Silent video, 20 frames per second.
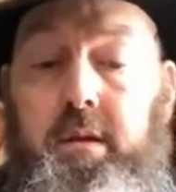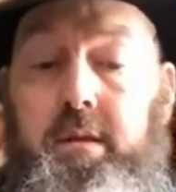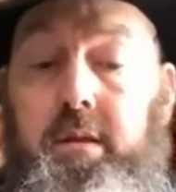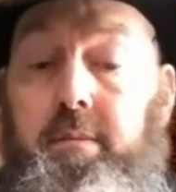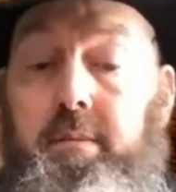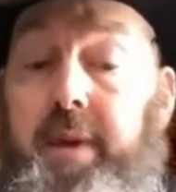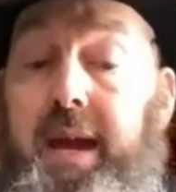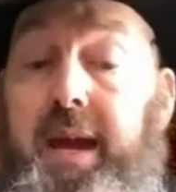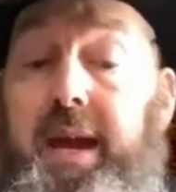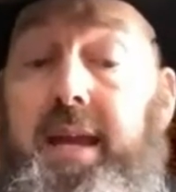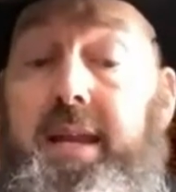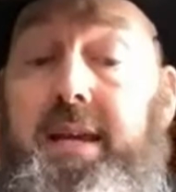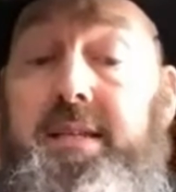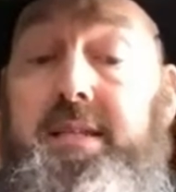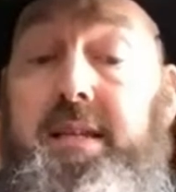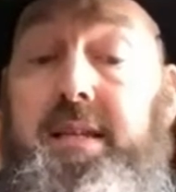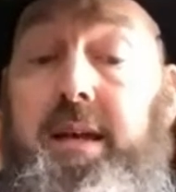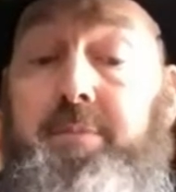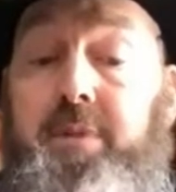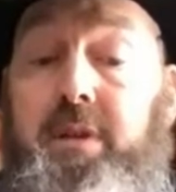The man
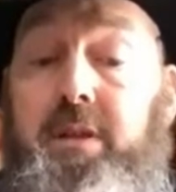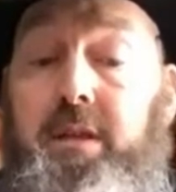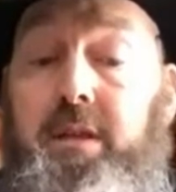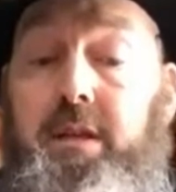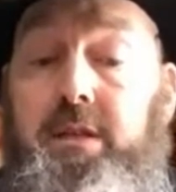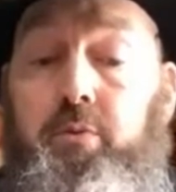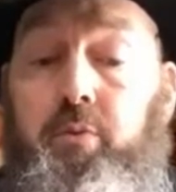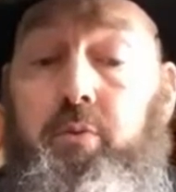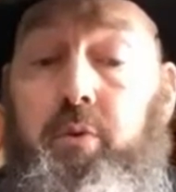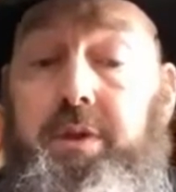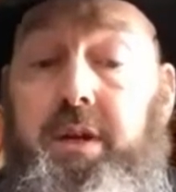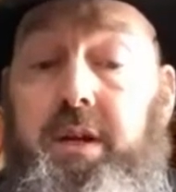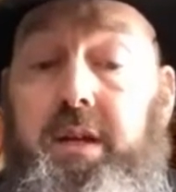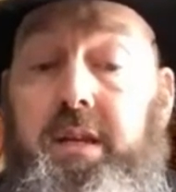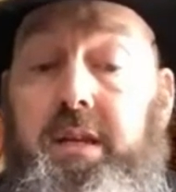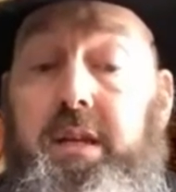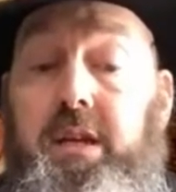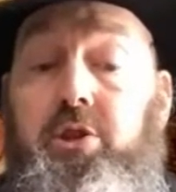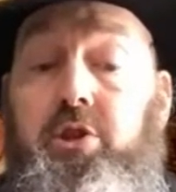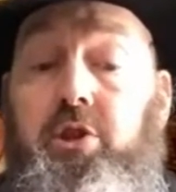accepted this with the
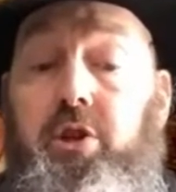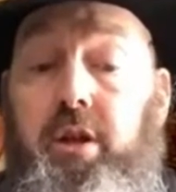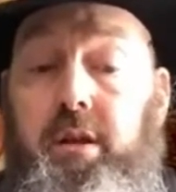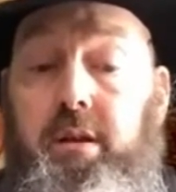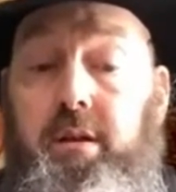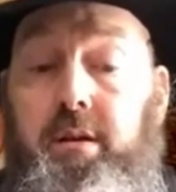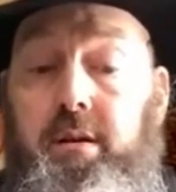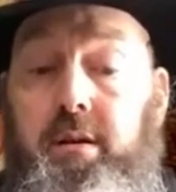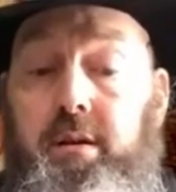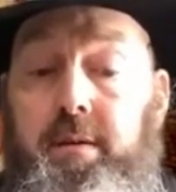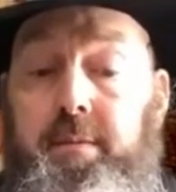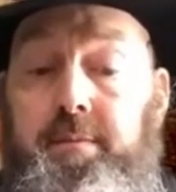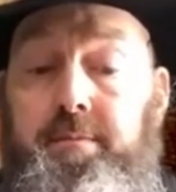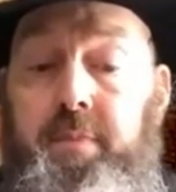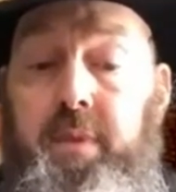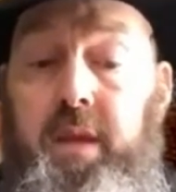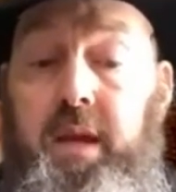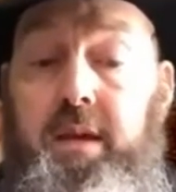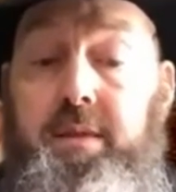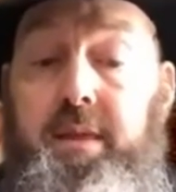condition
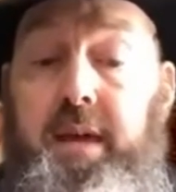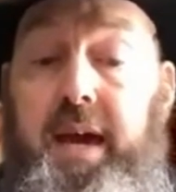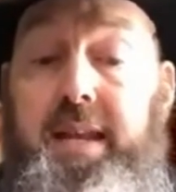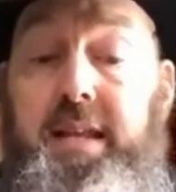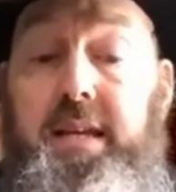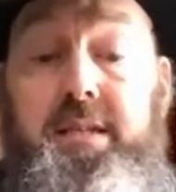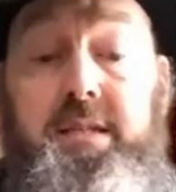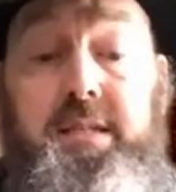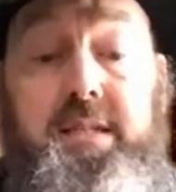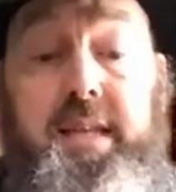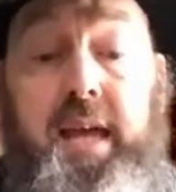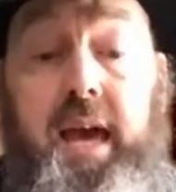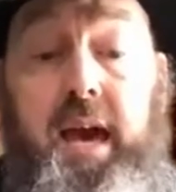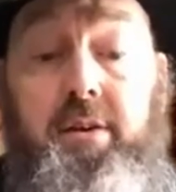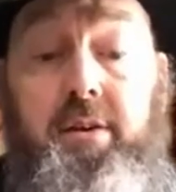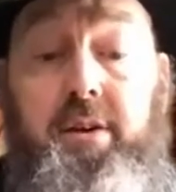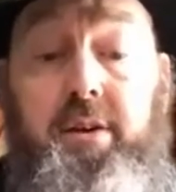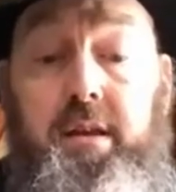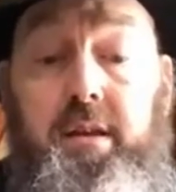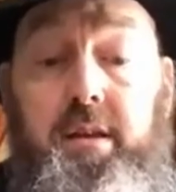that his
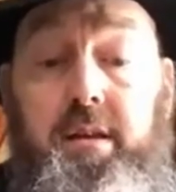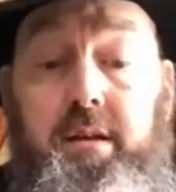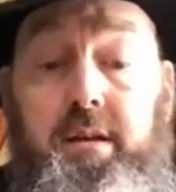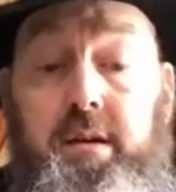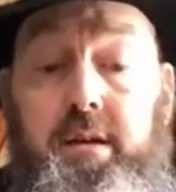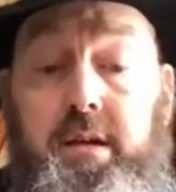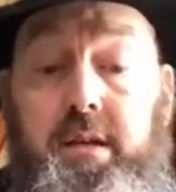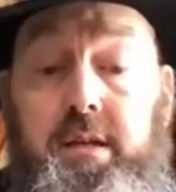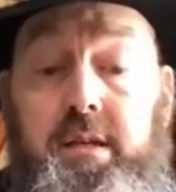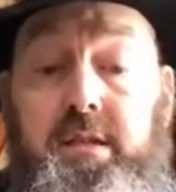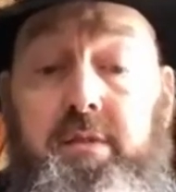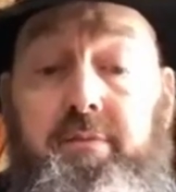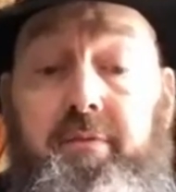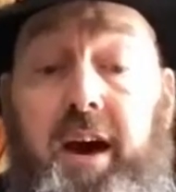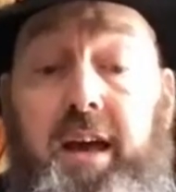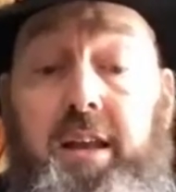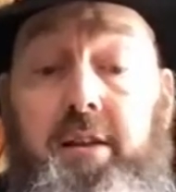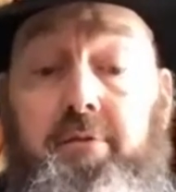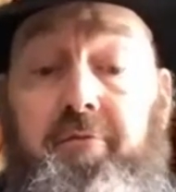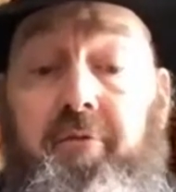stallion,
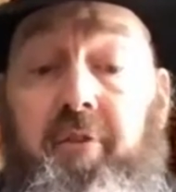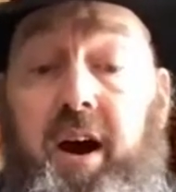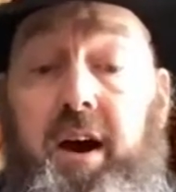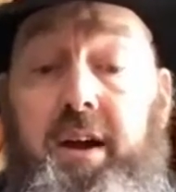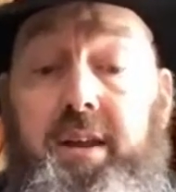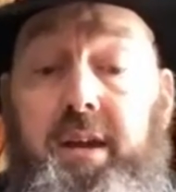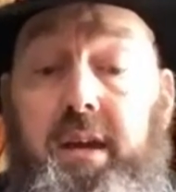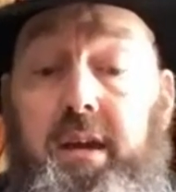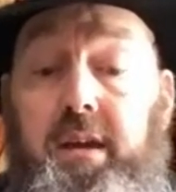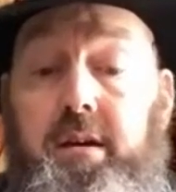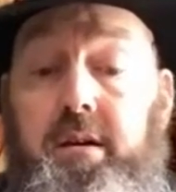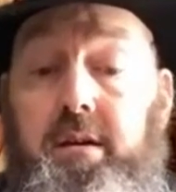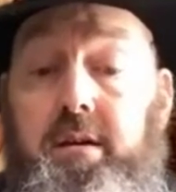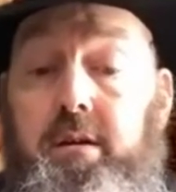Svadilfari